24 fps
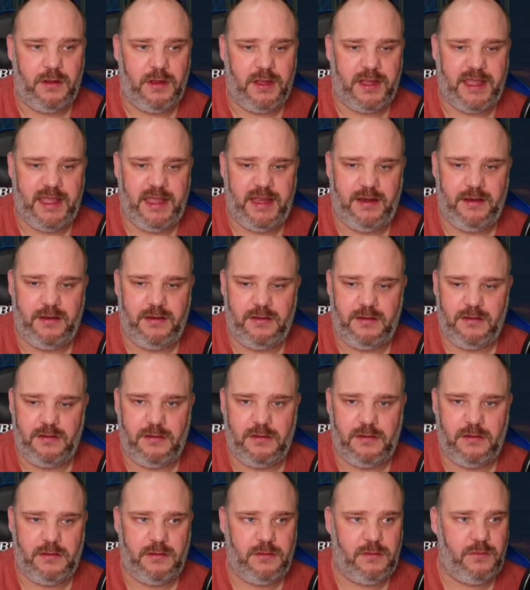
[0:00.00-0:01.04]
Again,
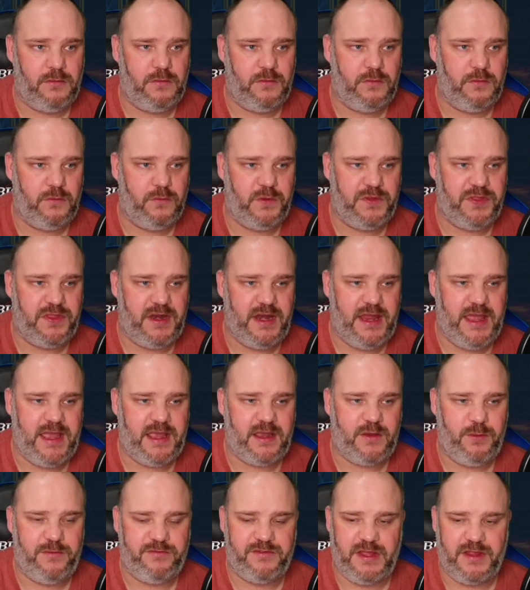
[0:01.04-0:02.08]
with the
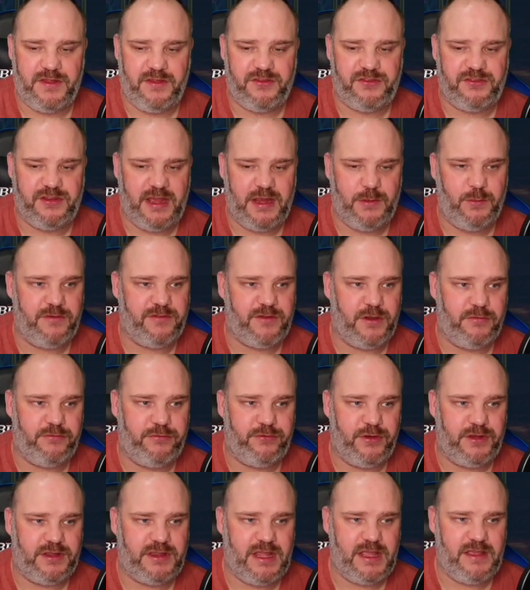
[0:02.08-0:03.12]
neck, we've done the same. We've gone
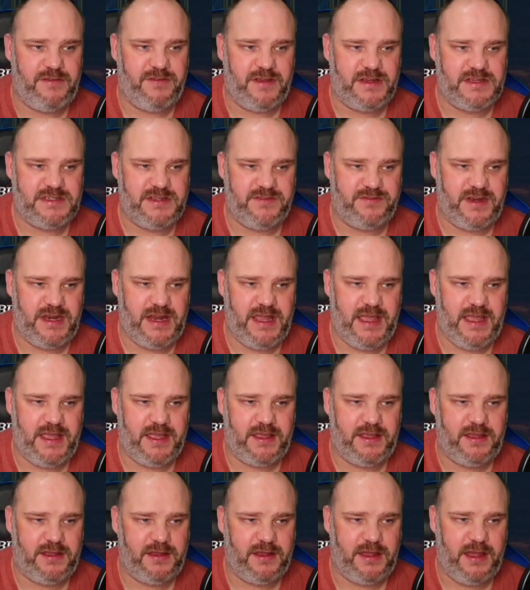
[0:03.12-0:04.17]
for a defensive neck
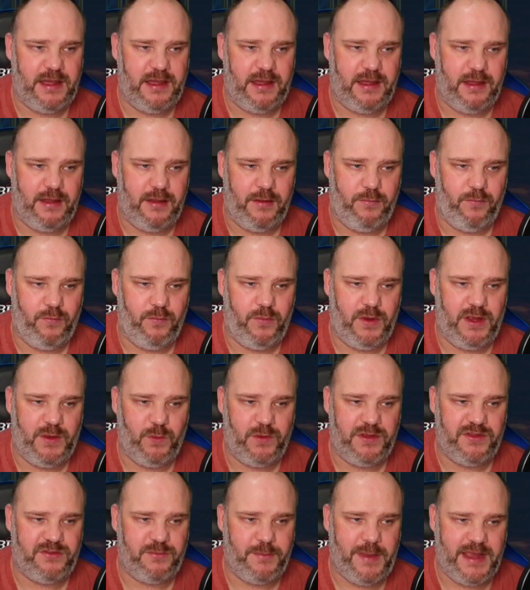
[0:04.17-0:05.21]

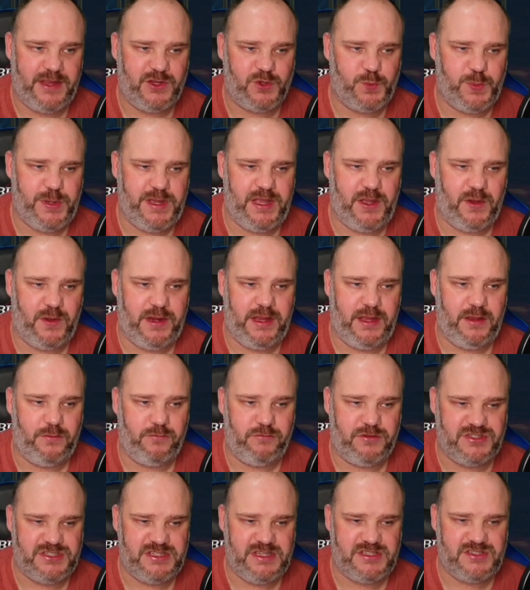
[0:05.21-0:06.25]
with some HP on it,
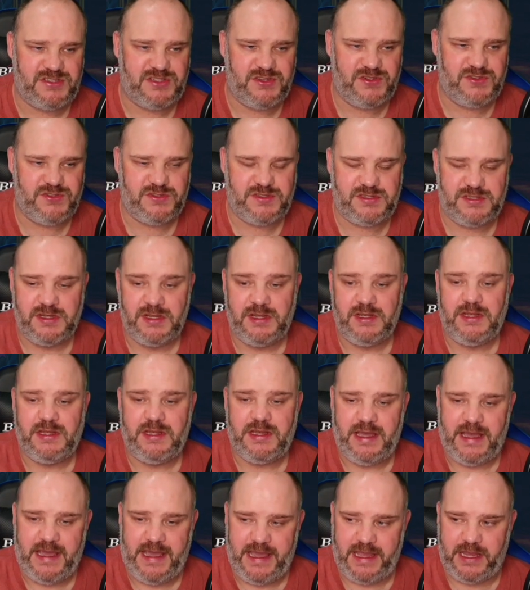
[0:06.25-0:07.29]
resistance,
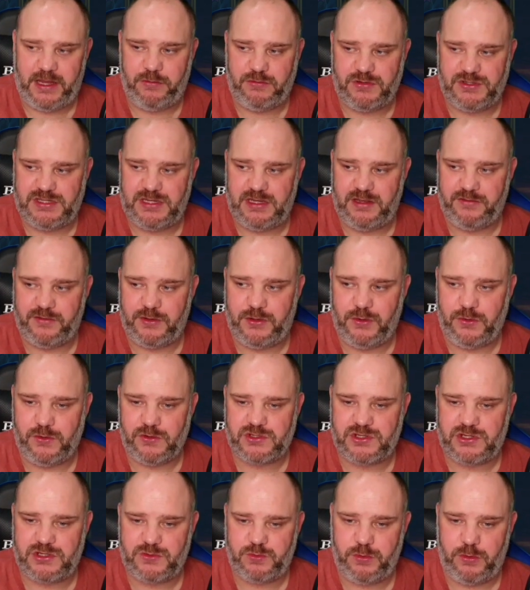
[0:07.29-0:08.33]
accuracy, of
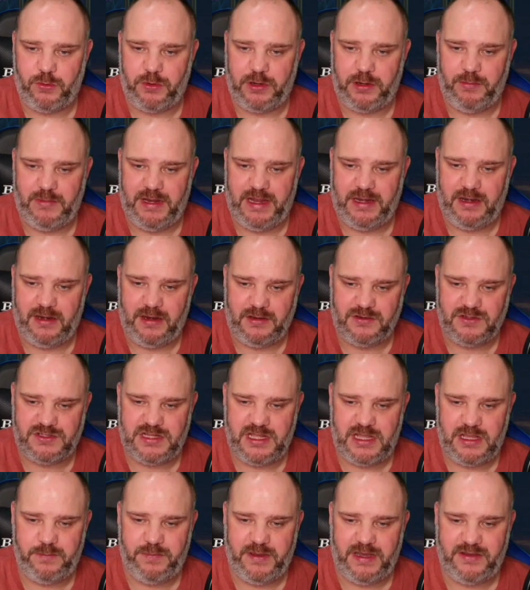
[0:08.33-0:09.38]
course, because we want him landing those
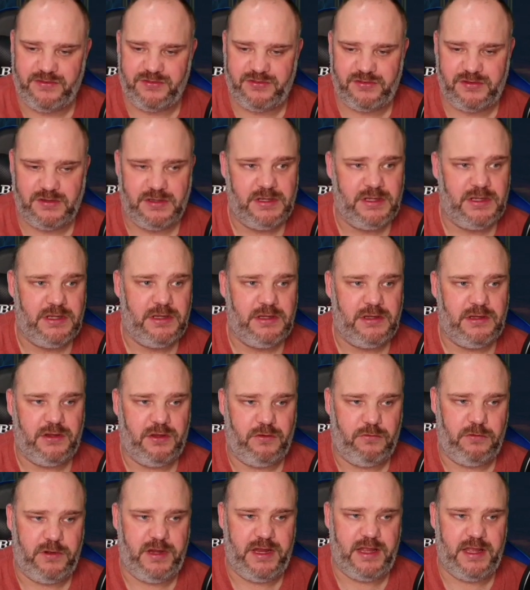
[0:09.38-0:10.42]
debuffs.
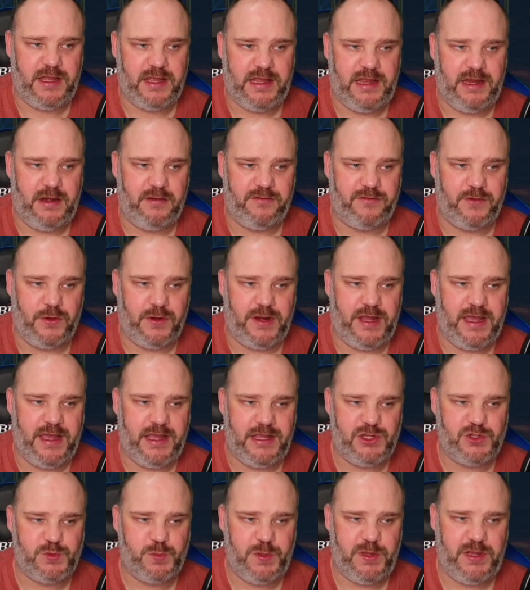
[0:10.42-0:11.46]
The ring, again, I've gone
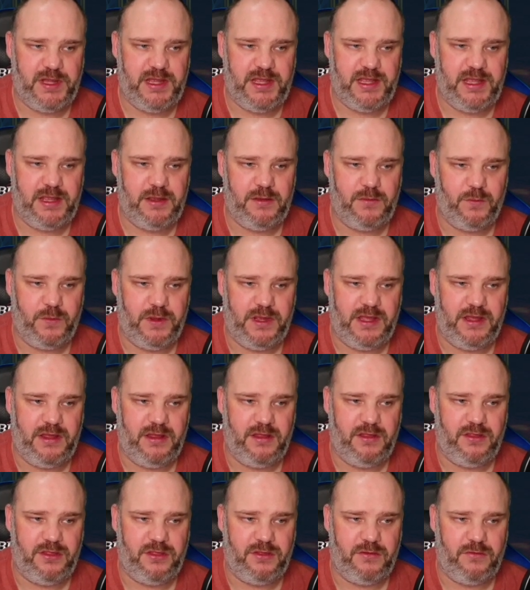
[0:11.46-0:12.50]
HP
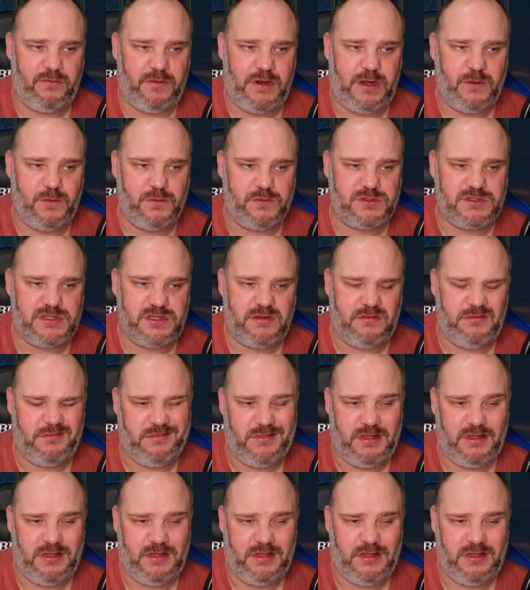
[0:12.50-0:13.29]
with rolls,